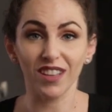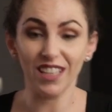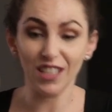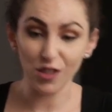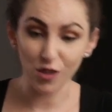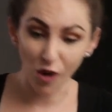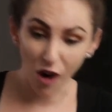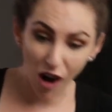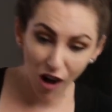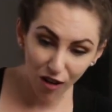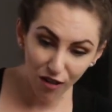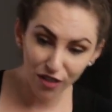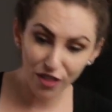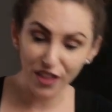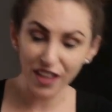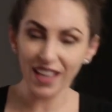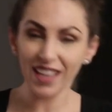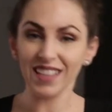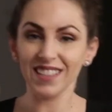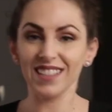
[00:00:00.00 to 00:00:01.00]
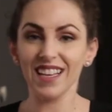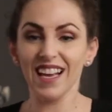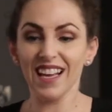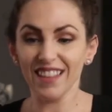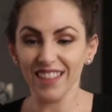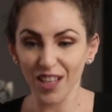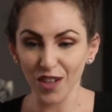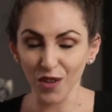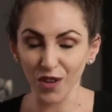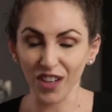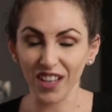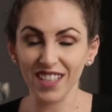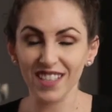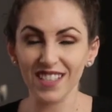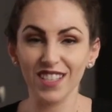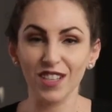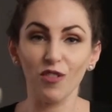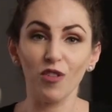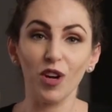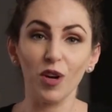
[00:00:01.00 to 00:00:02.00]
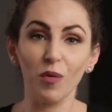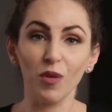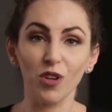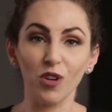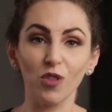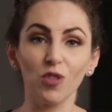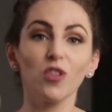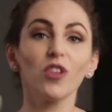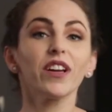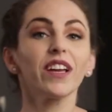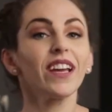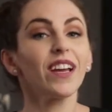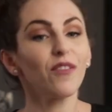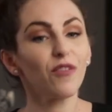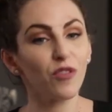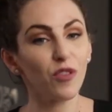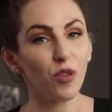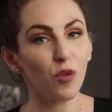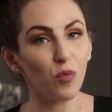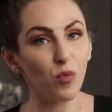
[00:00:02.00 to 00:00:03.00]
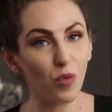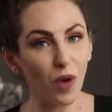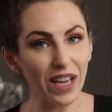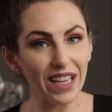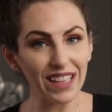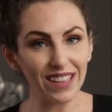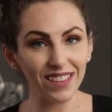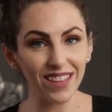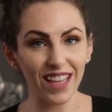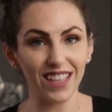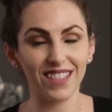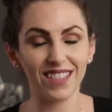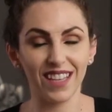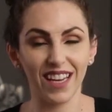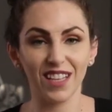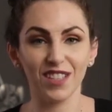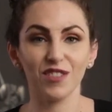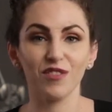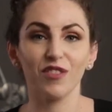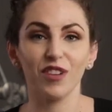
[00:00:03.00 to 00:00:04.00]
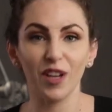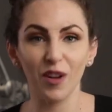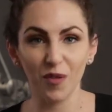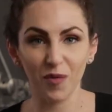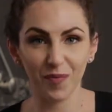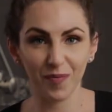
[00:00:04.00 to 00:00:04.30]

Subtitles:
These are all things that you're considering when you're looking for the right light stands for you.